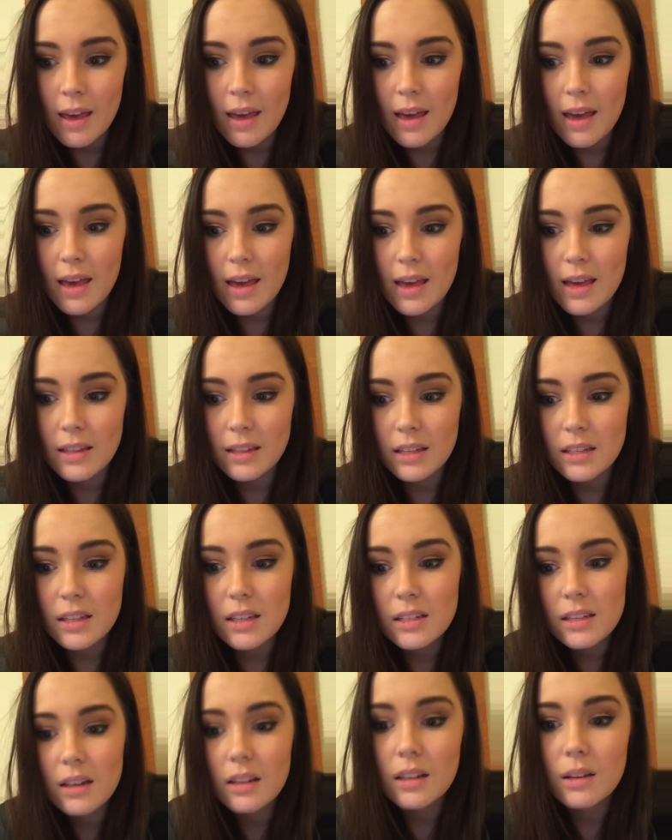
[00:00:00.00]
And that's
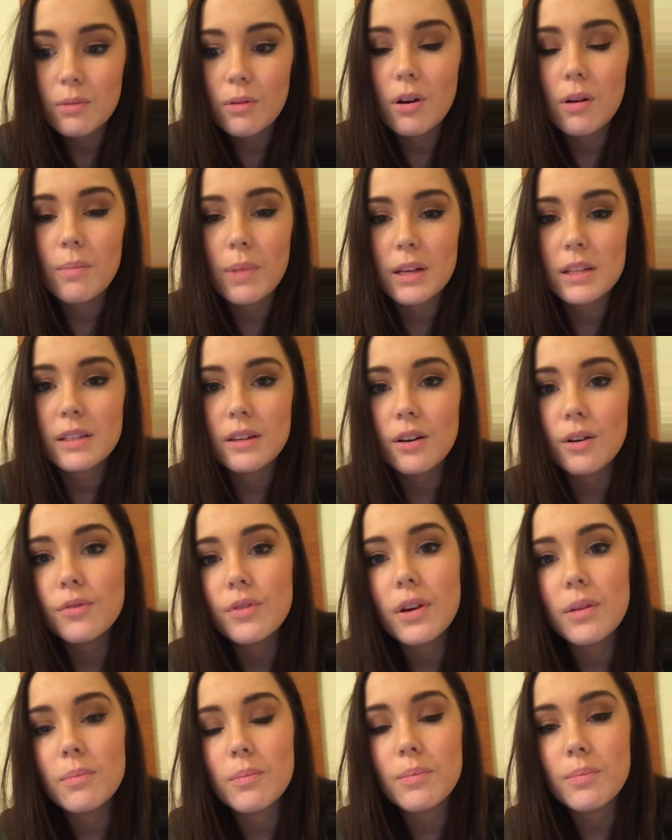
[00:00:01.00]
exactly what myself
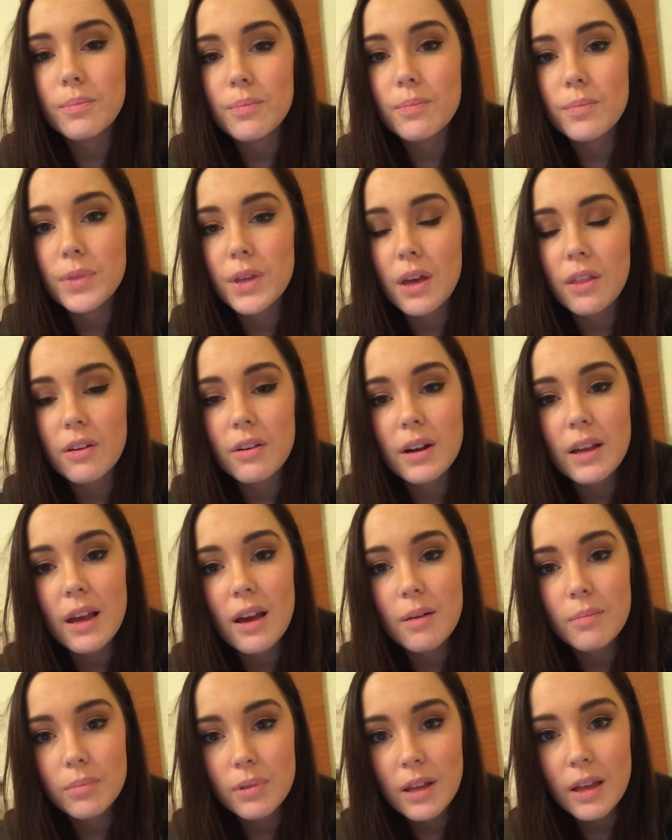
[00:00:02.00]
and the other
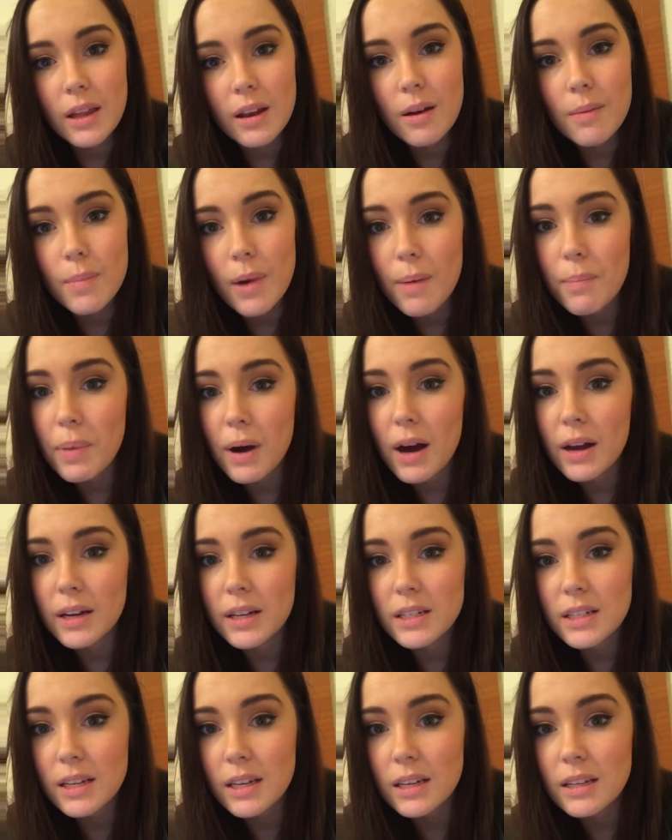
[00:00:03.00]
account planner, my partner,
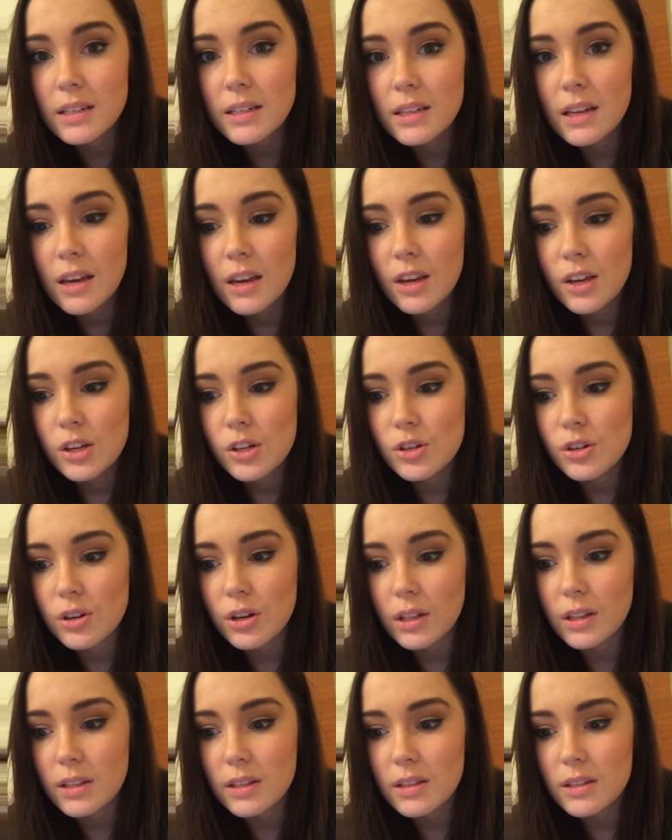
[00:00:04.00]
did
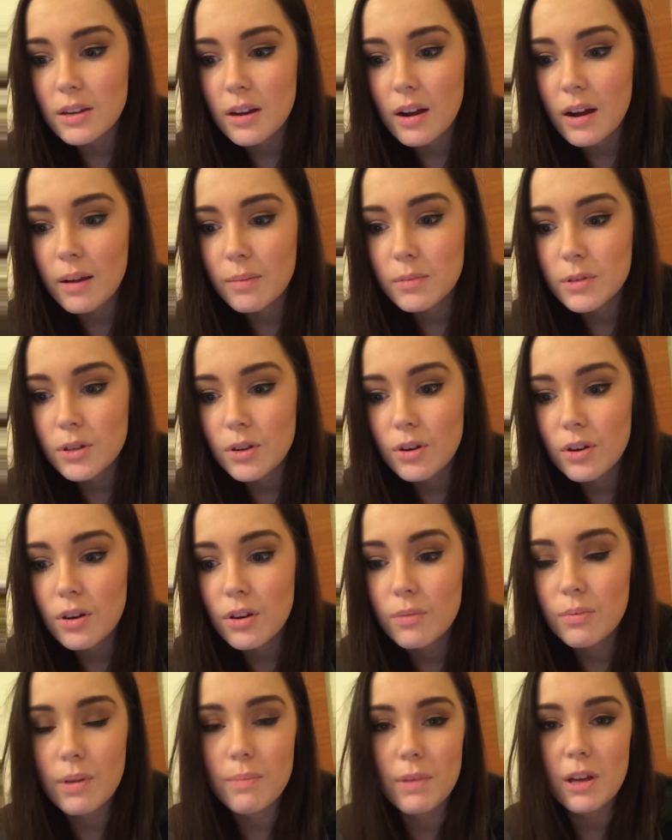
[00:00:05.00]
during this time.
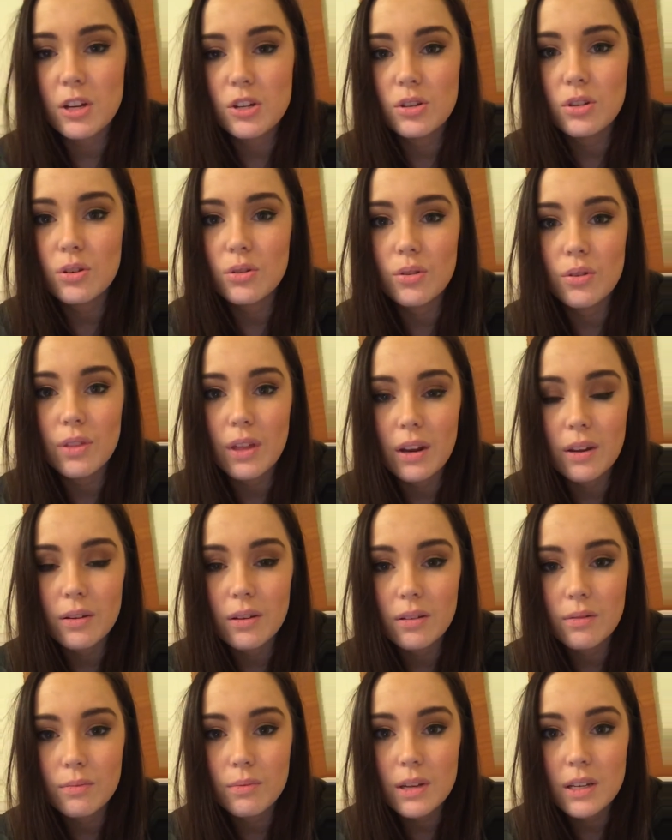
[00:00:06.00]
So we made sure that
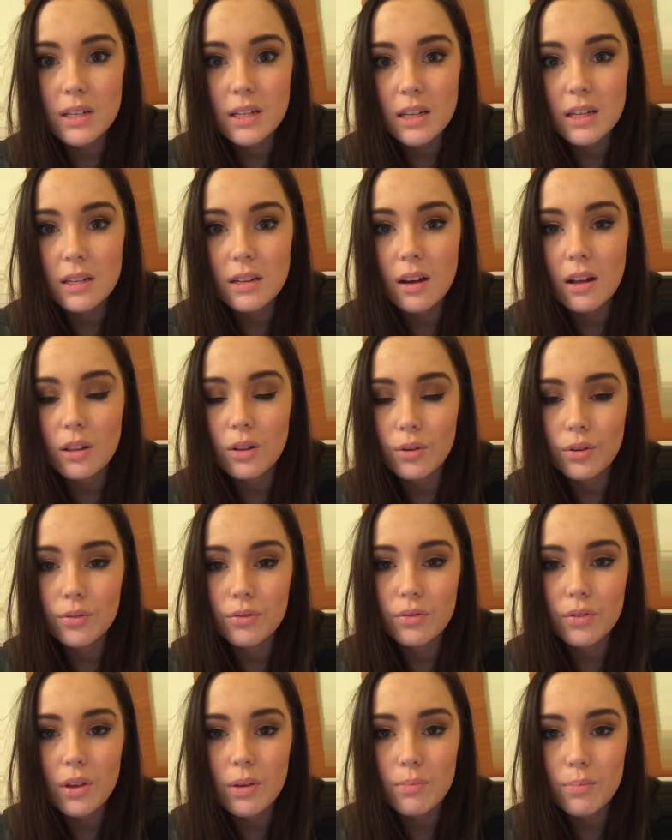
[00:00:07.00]
we did a lot
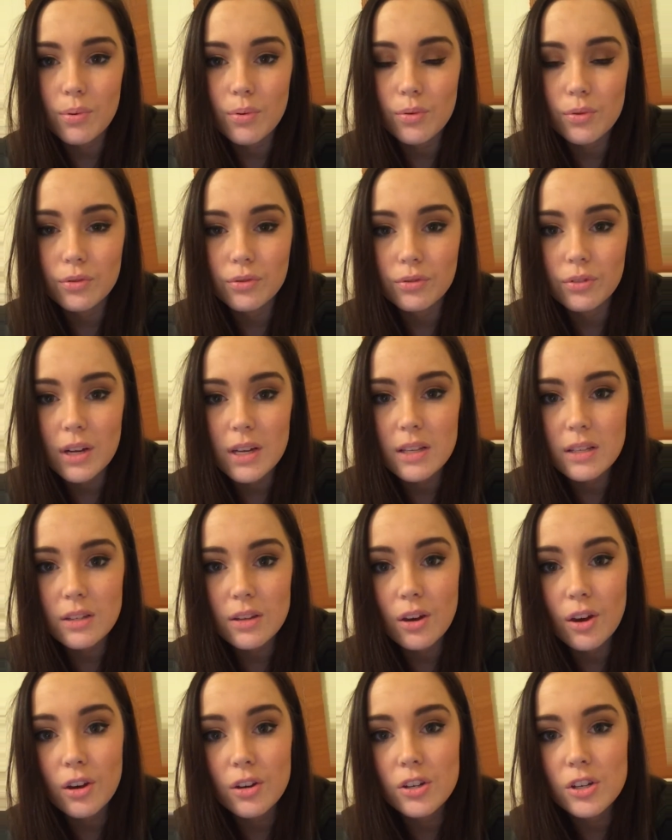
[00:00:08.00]
of important
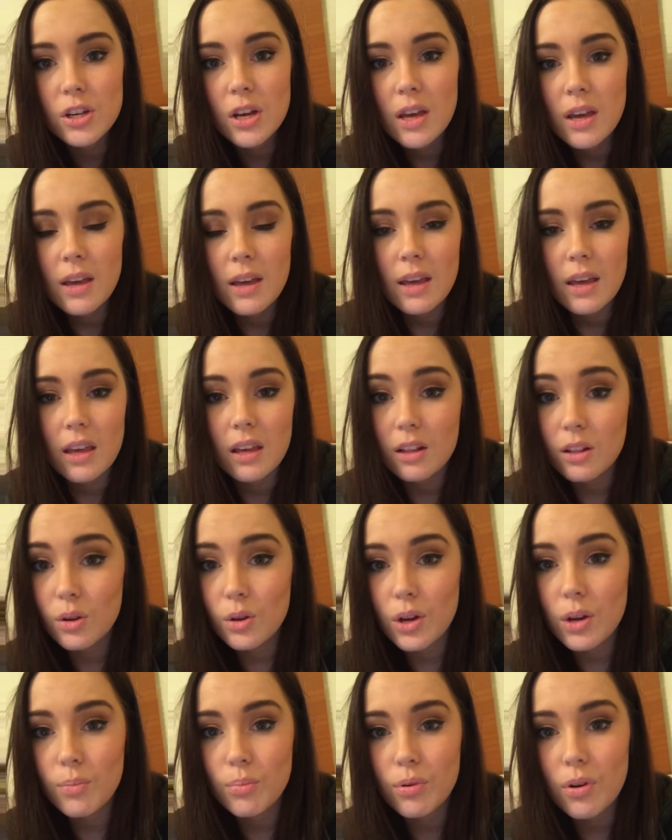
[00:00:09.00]
research,
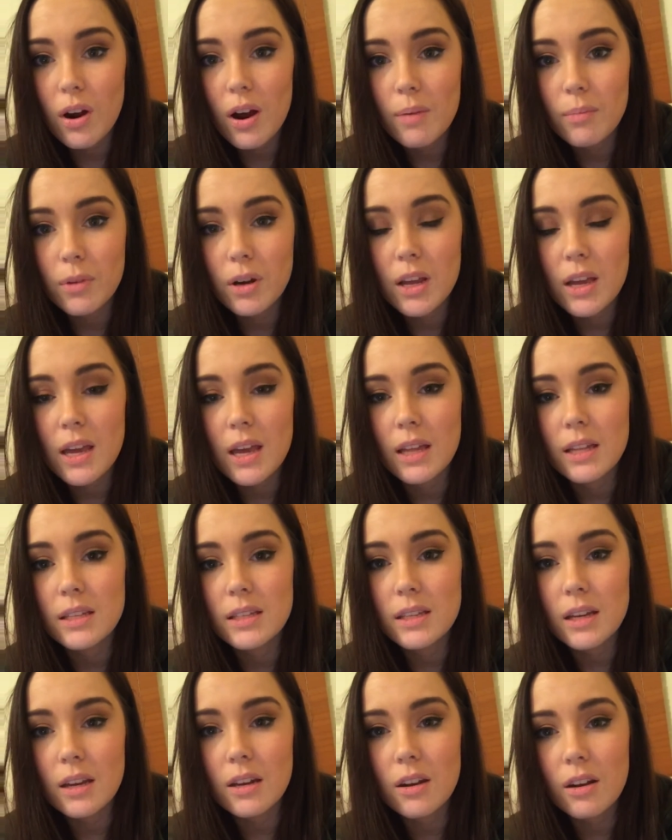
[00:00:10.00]
including primary and
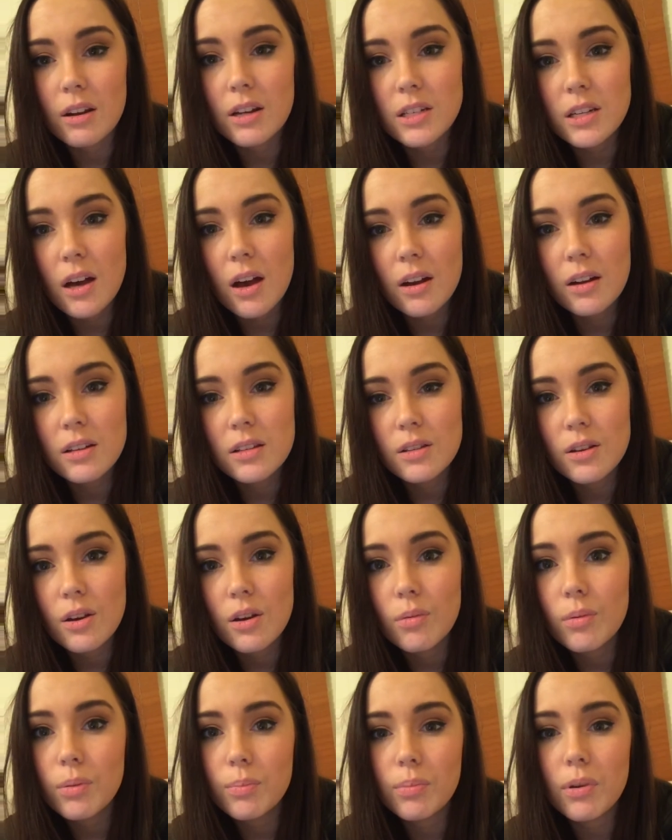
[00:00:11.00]
secondary data.
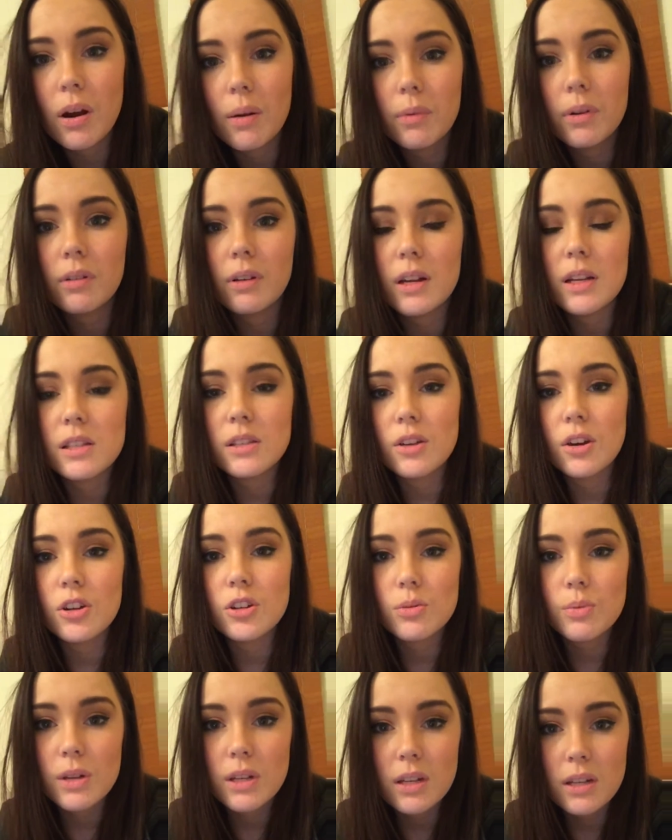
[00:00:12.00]
So with primary
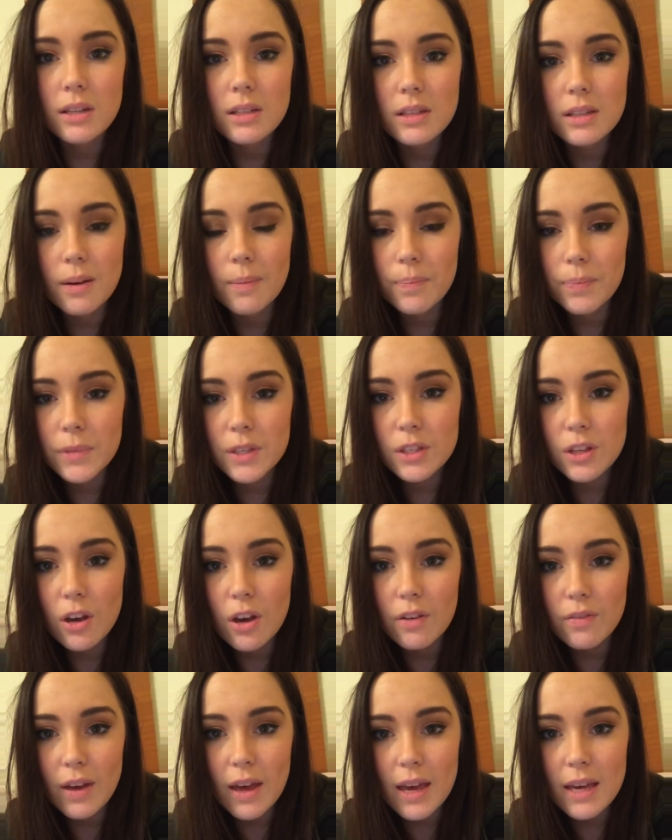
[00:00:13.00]
research, we did some
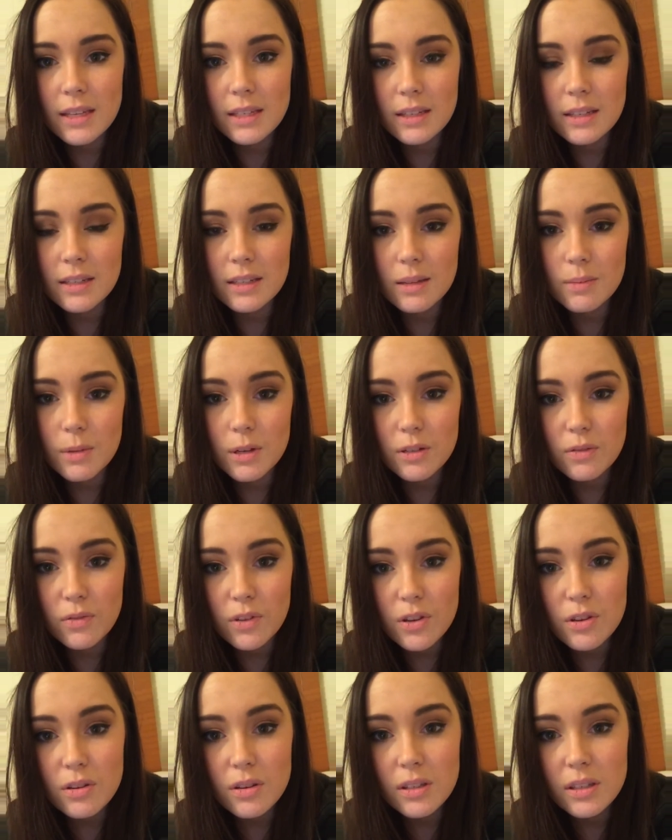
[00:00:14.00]
surveys and some
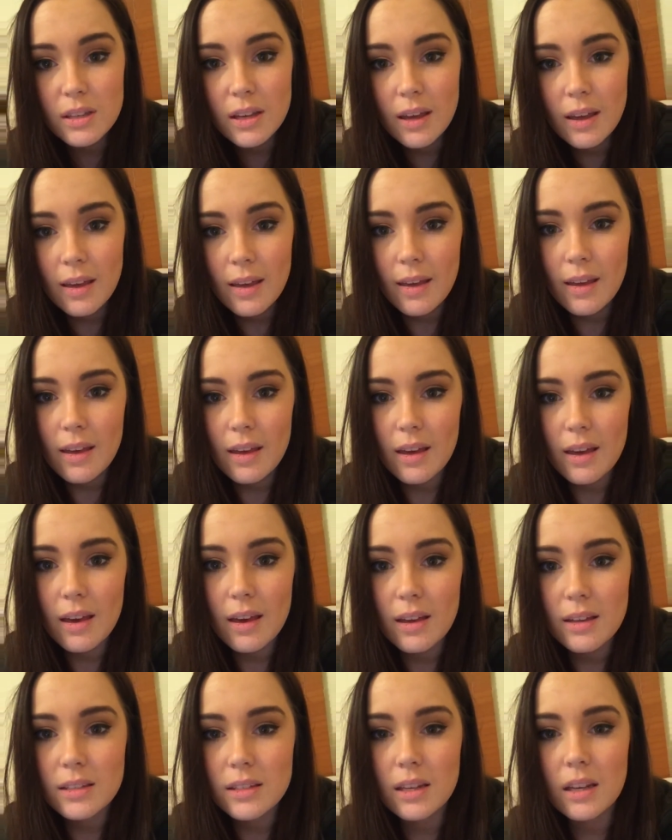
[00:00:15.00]
interviews,
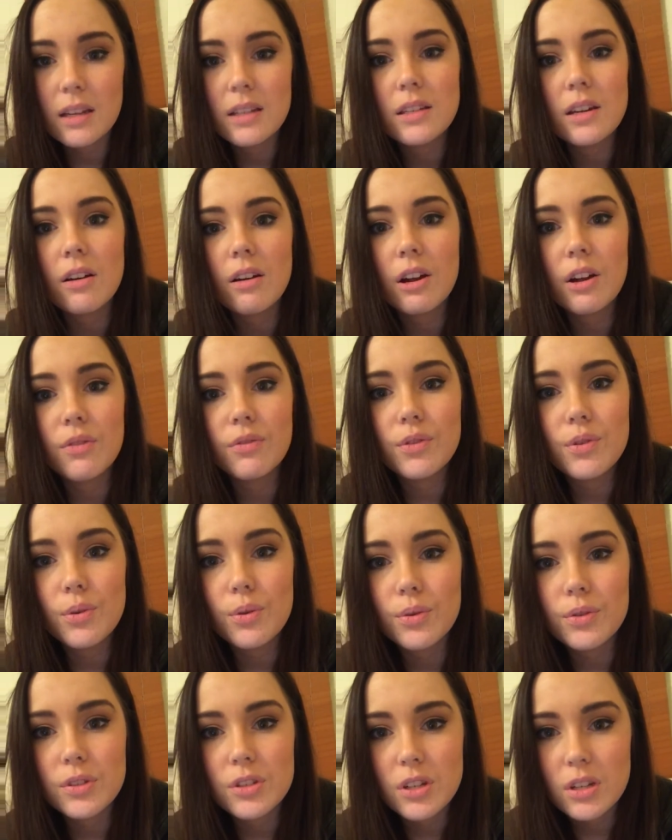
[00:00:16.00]
and secondary, of
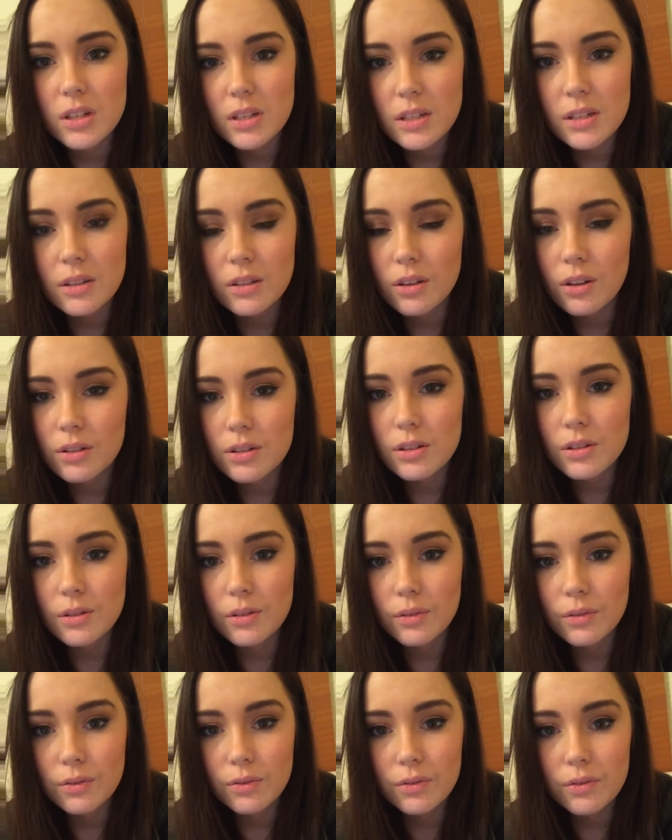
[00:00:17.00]
course, just lots
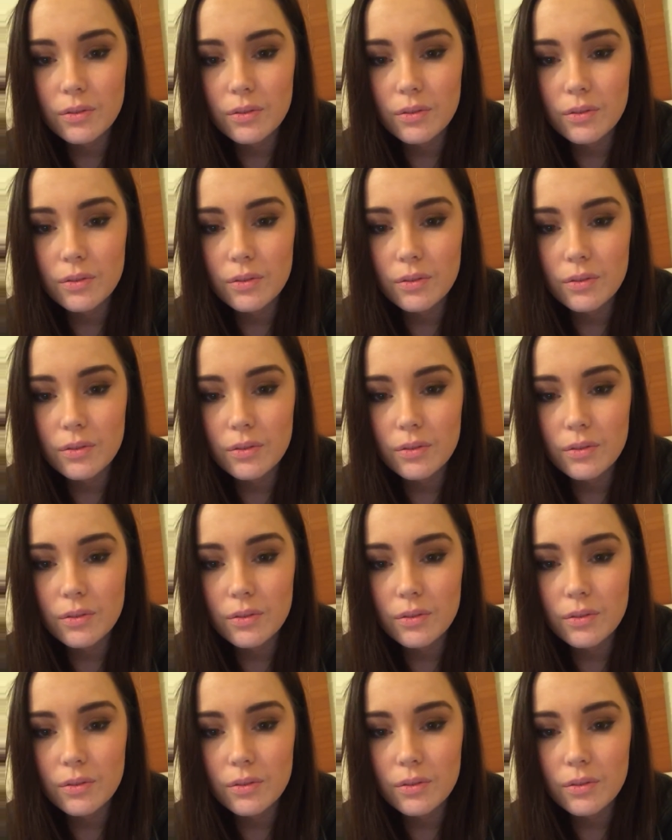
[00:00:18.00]
of